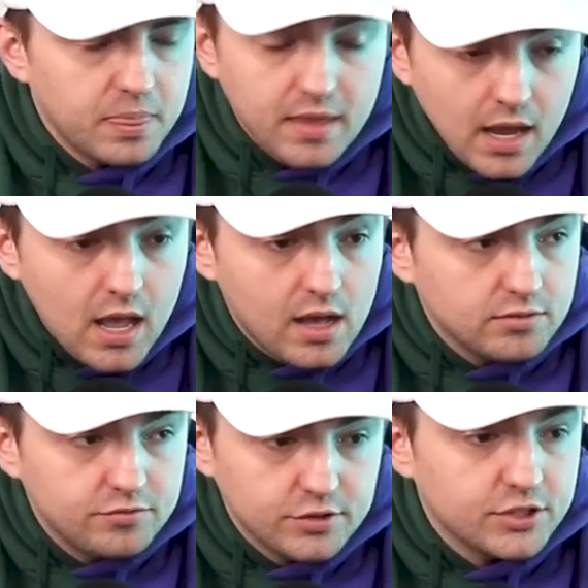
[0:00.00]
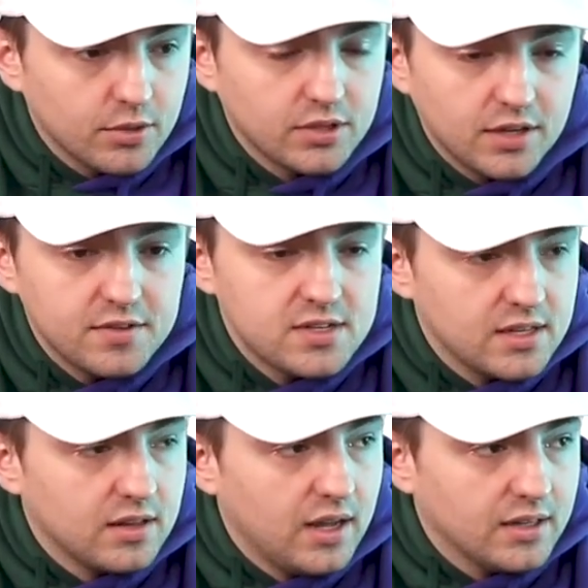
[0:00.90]
Yeah, for sure. Would love to see
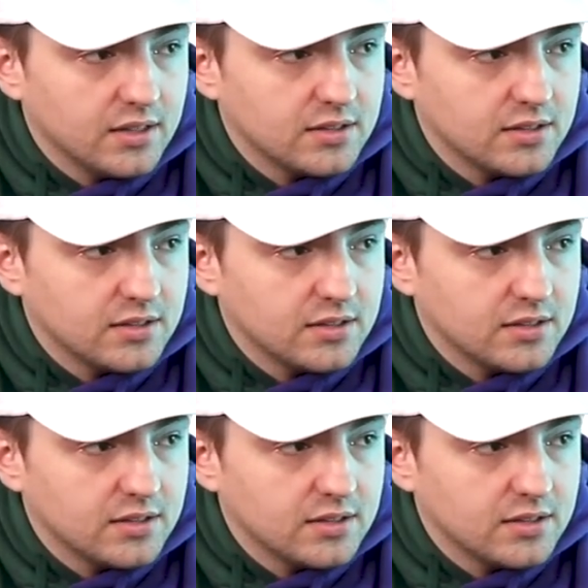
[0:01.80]
the Lions.